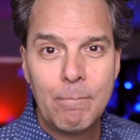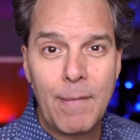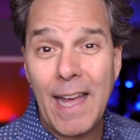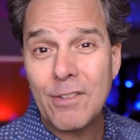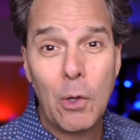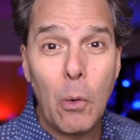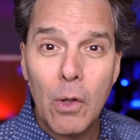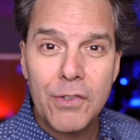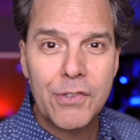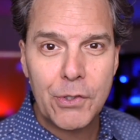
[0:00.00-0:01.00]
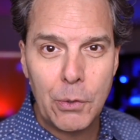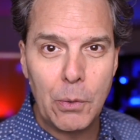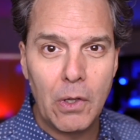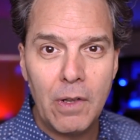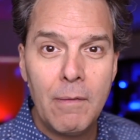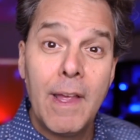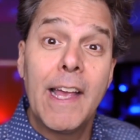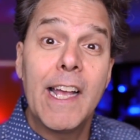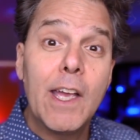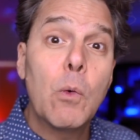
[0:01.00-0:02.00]
That's old school,
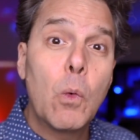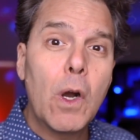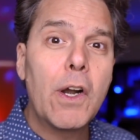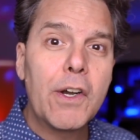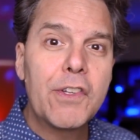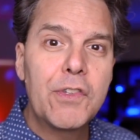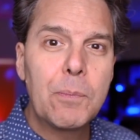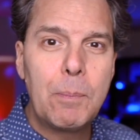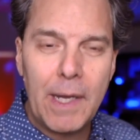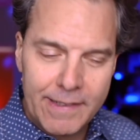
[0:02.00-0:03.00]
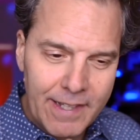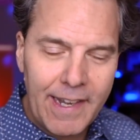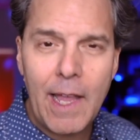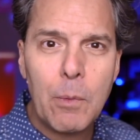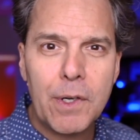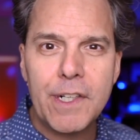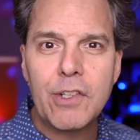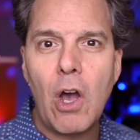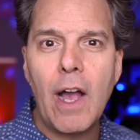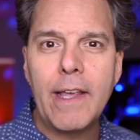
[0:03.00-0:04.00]
it works, but today we're gonna
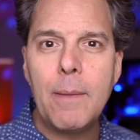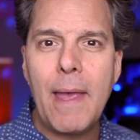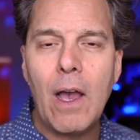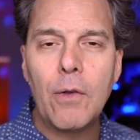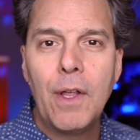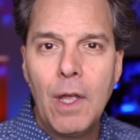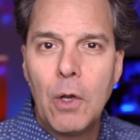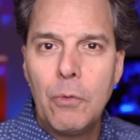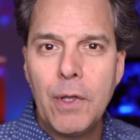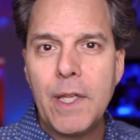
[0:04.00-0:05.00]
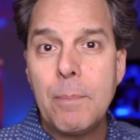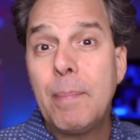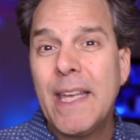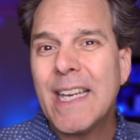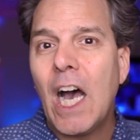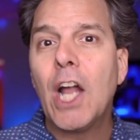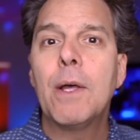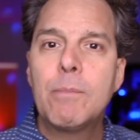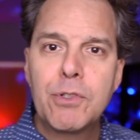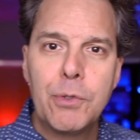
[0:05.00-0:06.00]
talk about really being
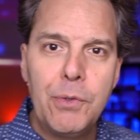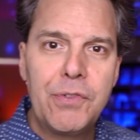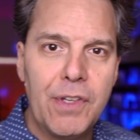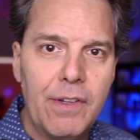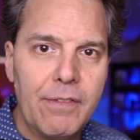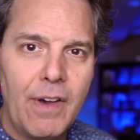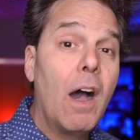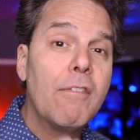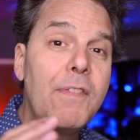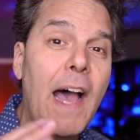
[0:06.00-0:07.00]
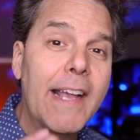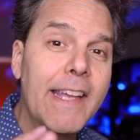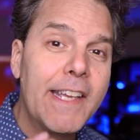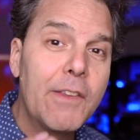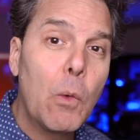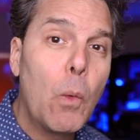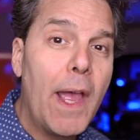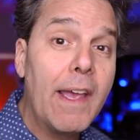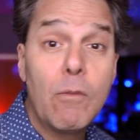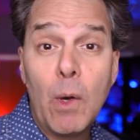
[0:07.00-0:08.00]
unobtrusive, of not getting in the
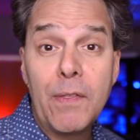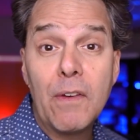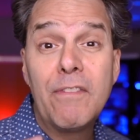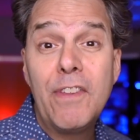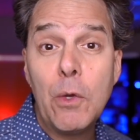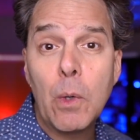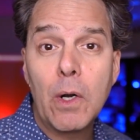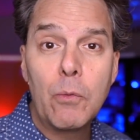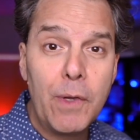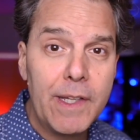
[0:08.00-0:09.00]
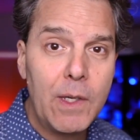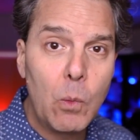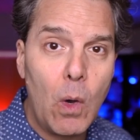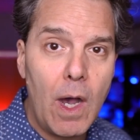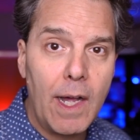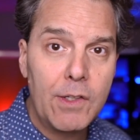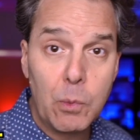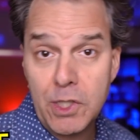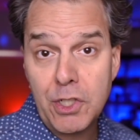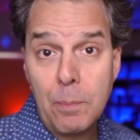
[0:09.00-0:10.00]
way of what the viewer really wants,
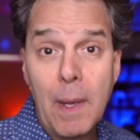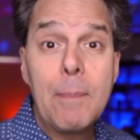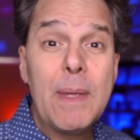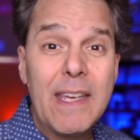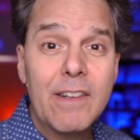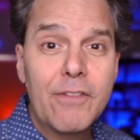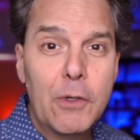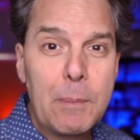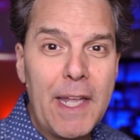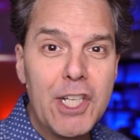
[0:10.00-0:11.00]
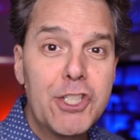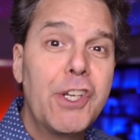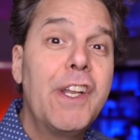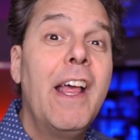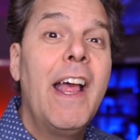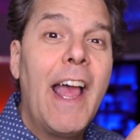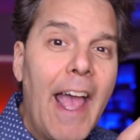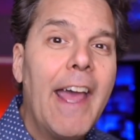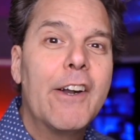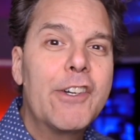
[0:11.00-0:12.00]
which might be information,
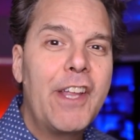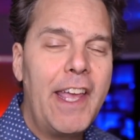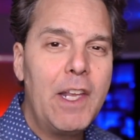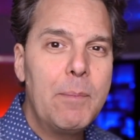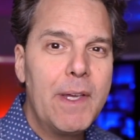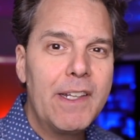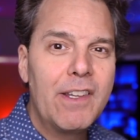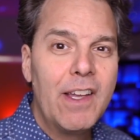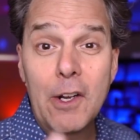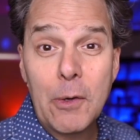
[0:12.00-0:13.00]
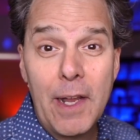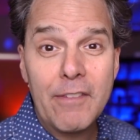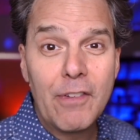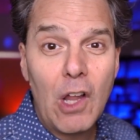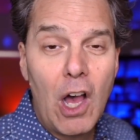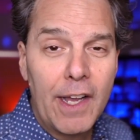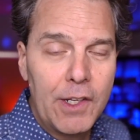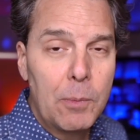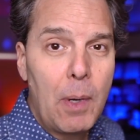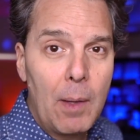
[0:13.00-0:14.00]
entertainment, a great vlog
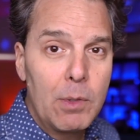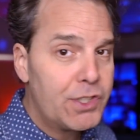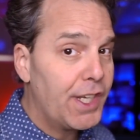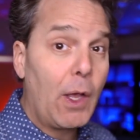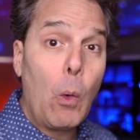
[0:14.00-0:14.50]
you're publishing,